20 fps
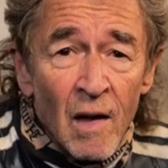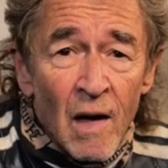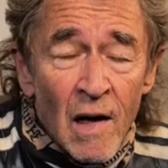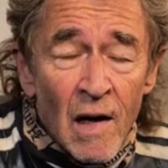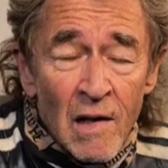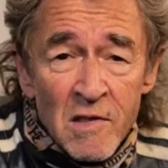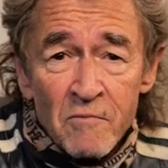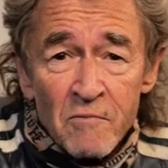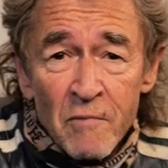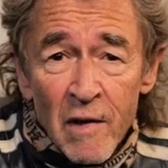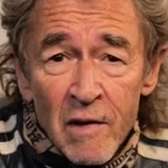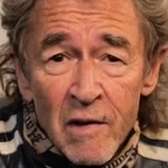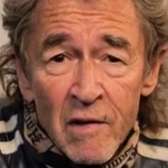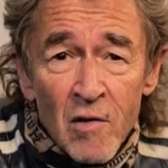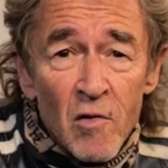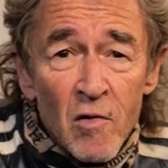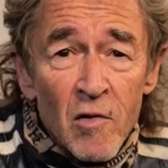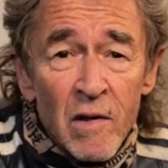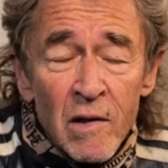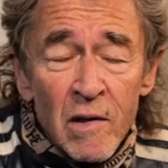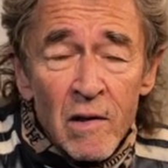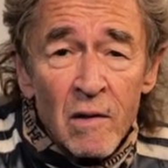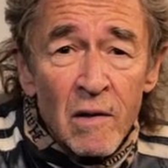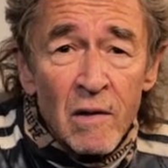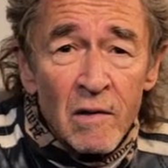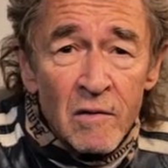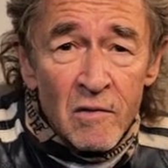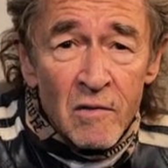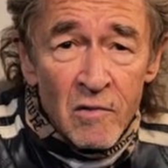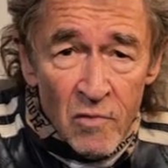Hans Pannekuke
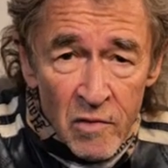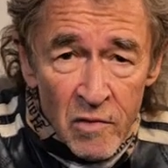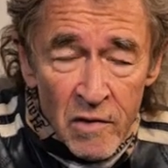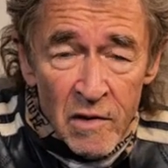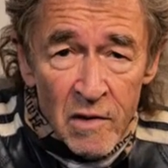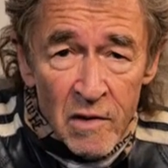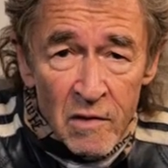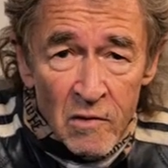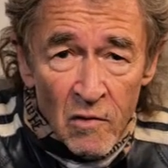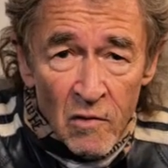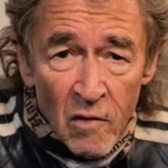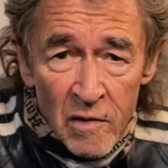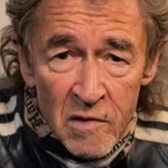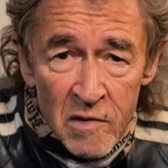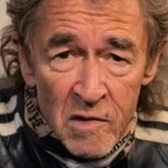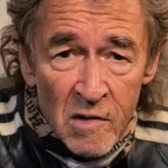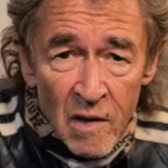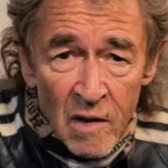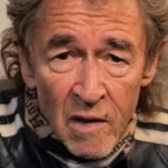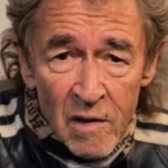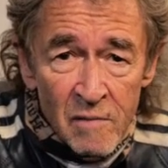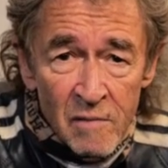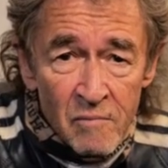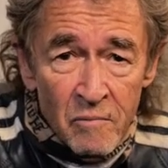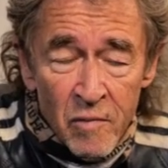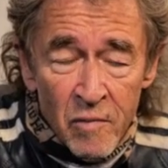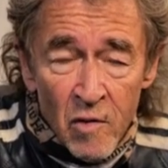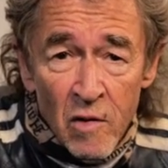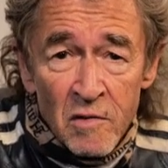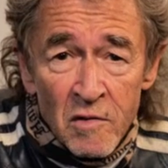and Rudi Dolezal
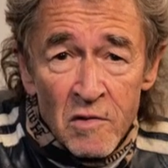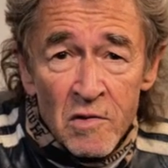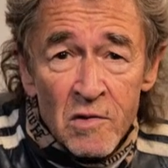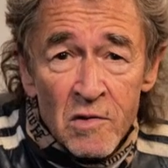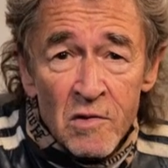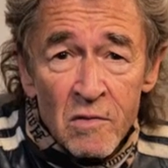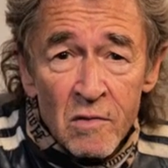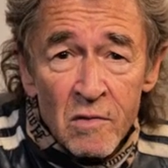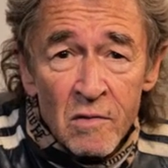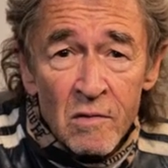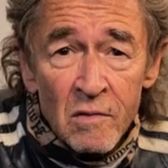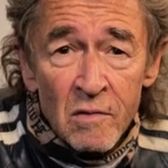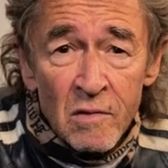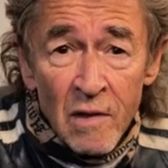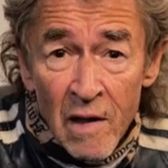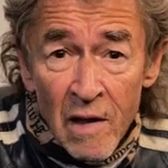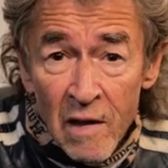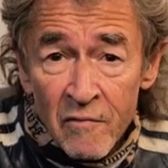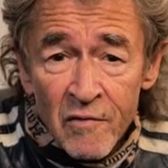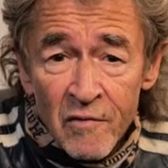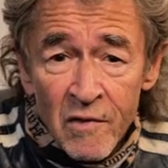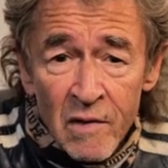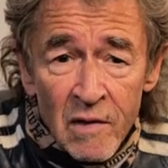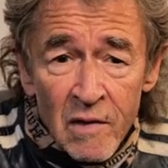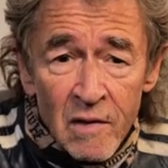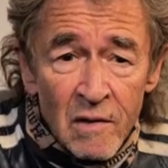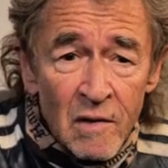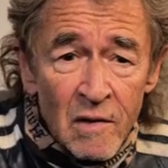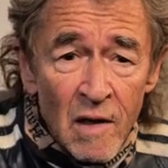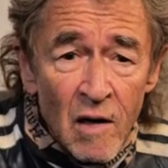brought to life in
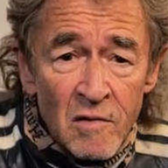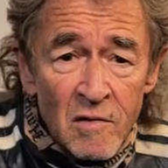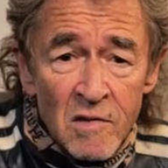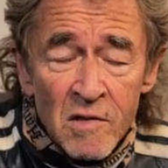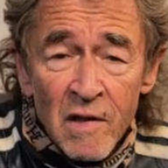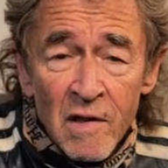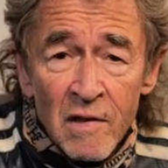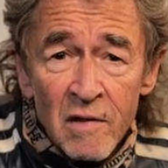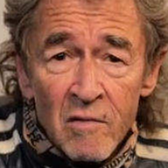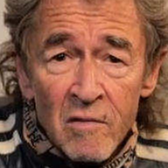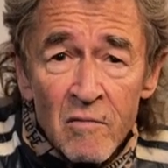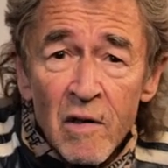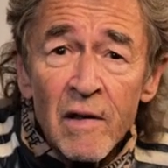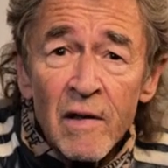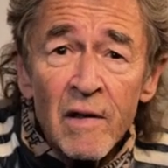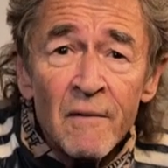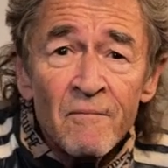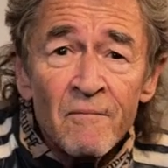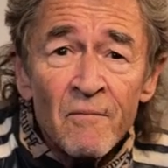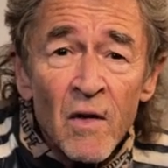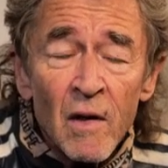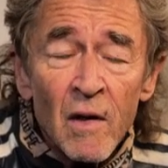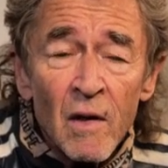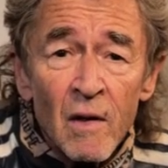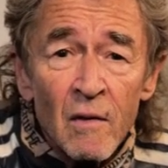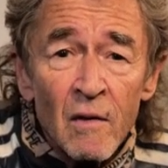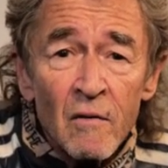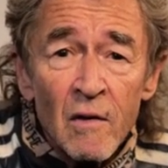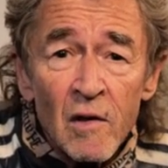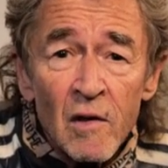an outstanding way
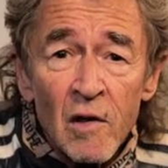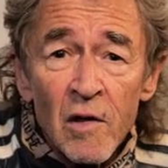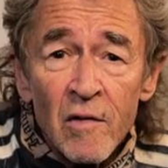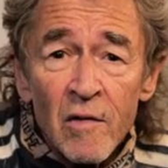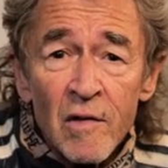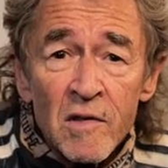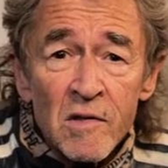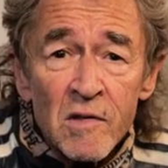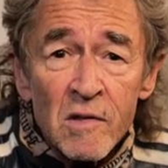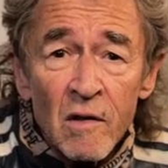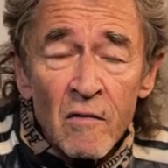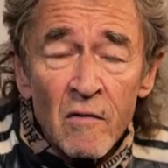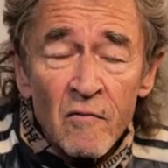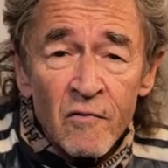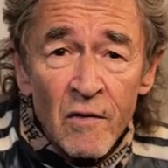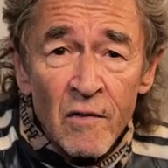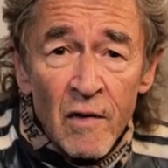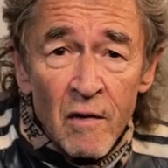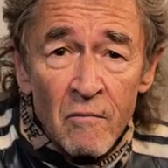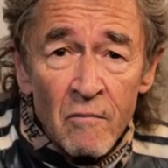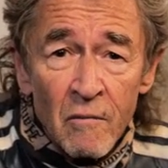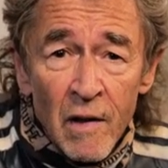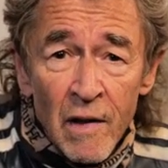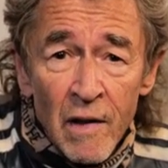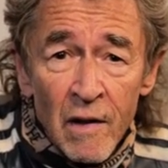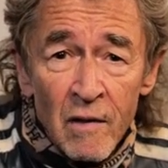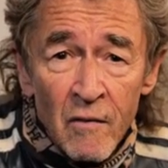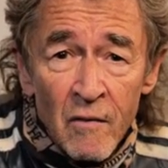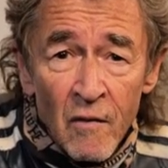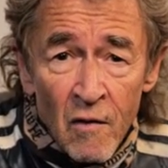the lyrics of
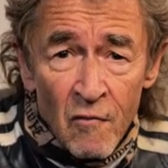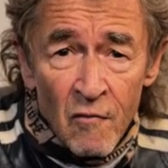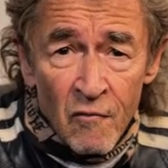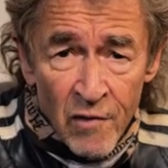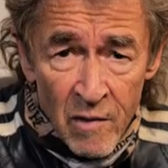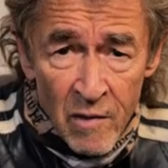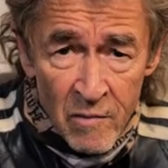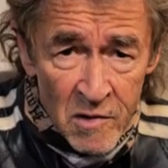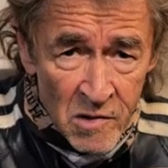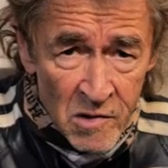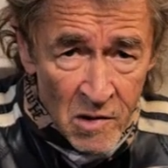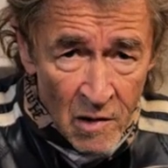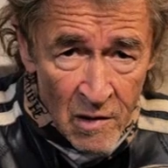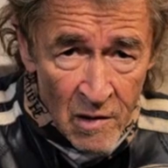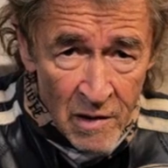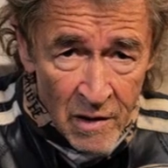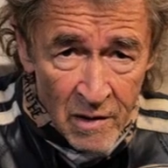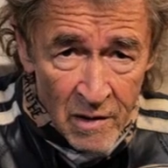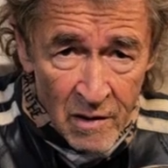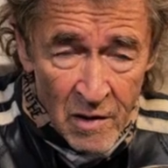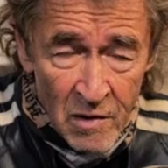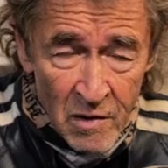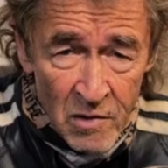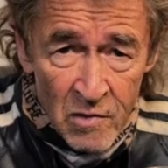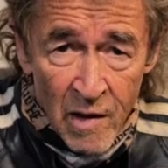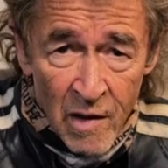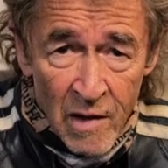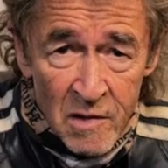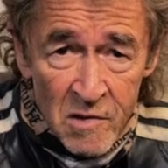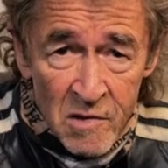my famous colleague
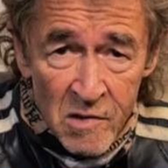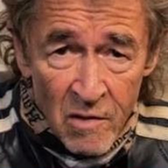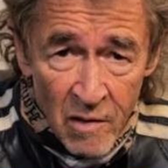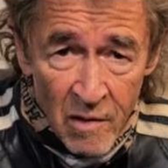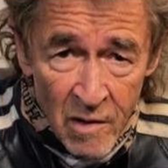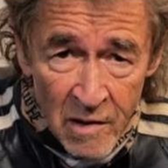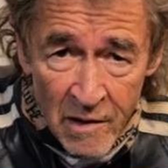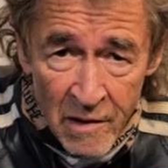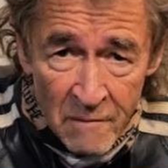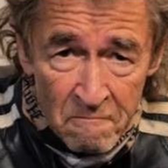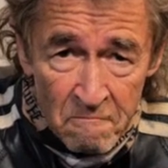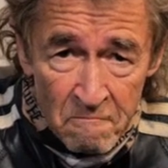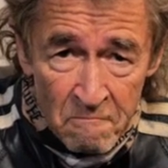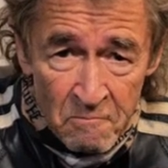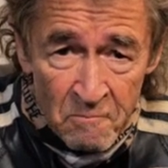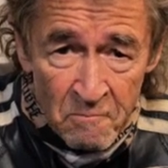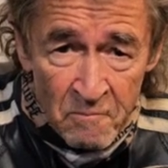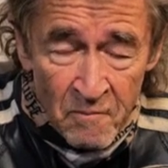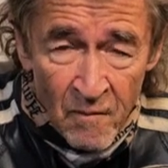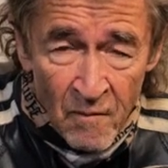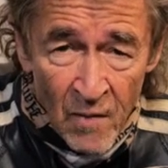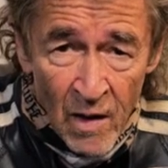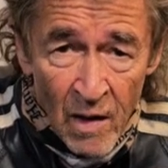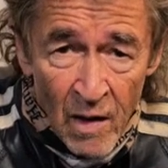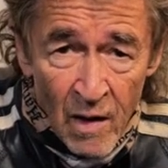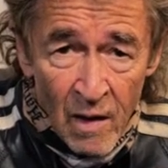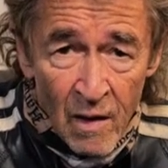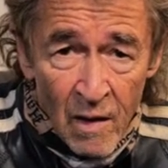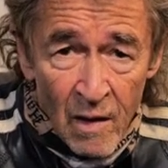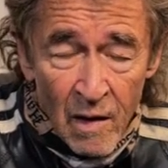Johannes Oerding.
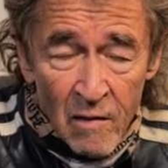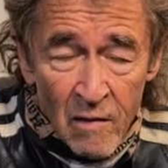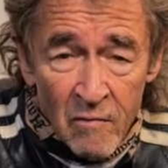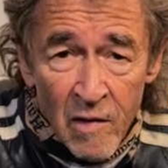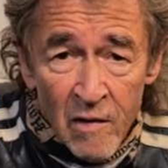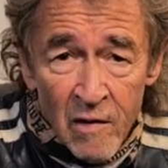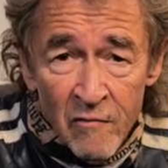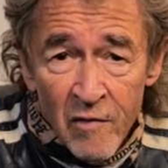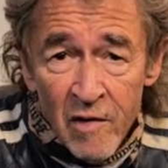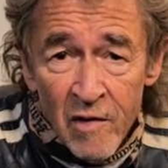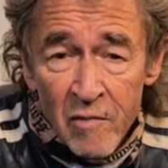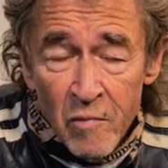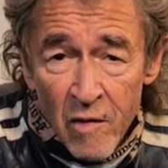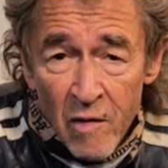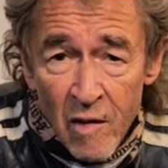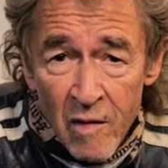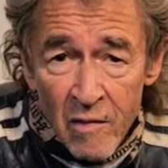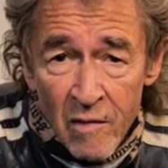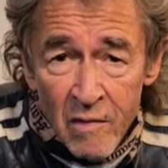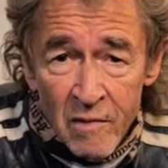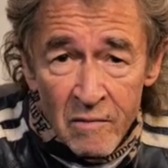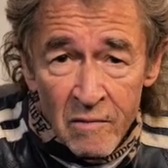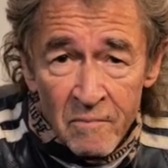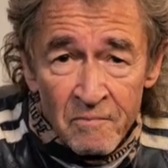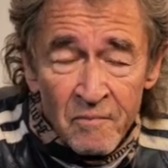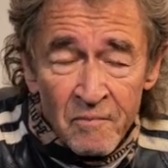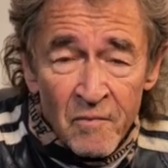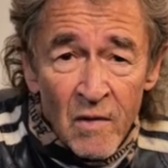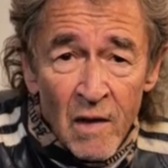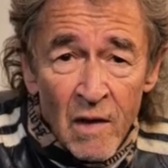And we are very proud
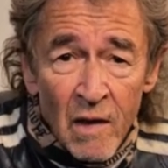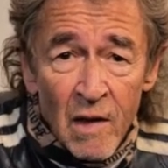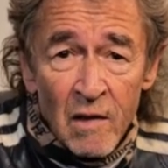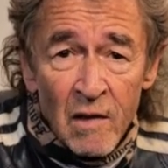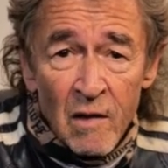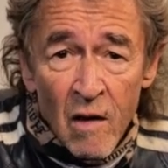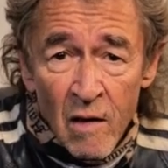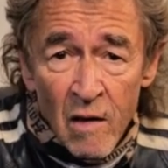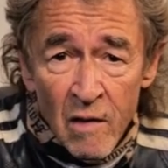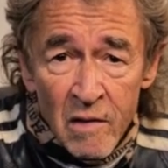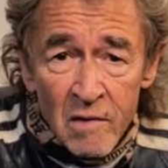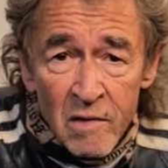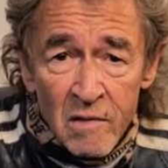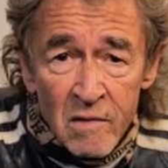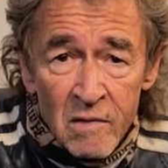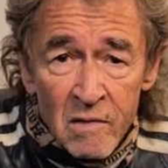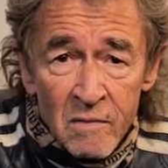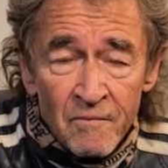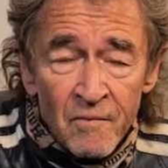and honored